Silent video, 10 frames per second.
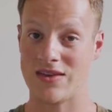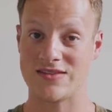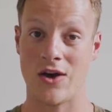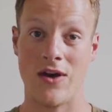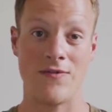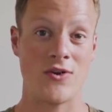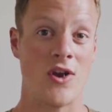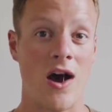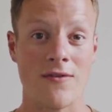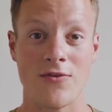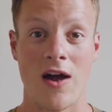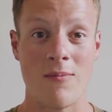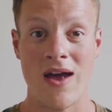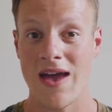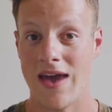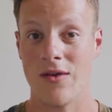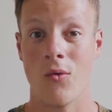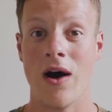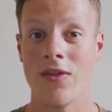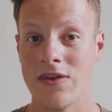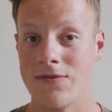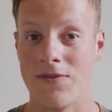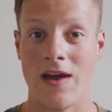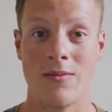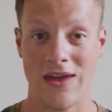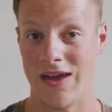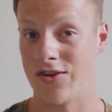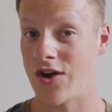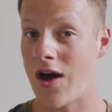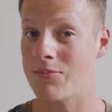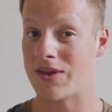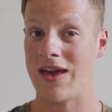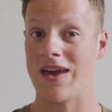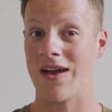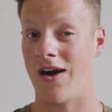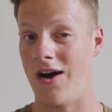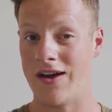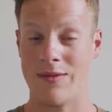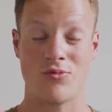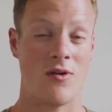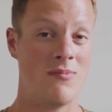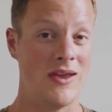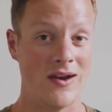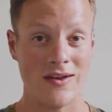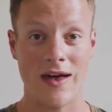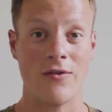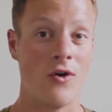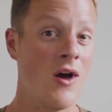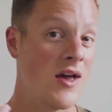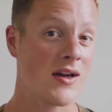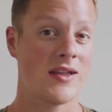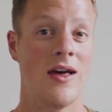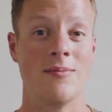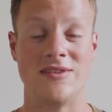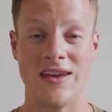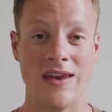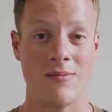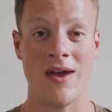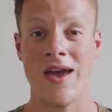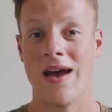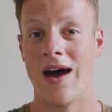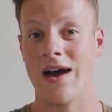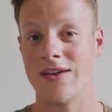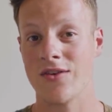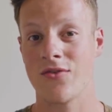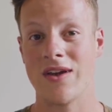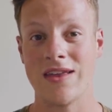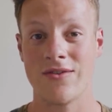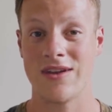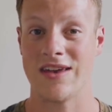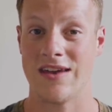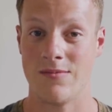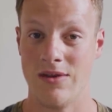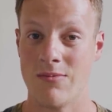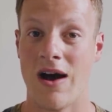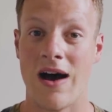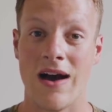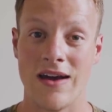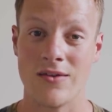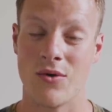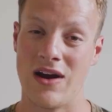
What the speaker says: So if you're not from a wealthy family and you're not playing on a premier level club team, you're really, really going to be behind.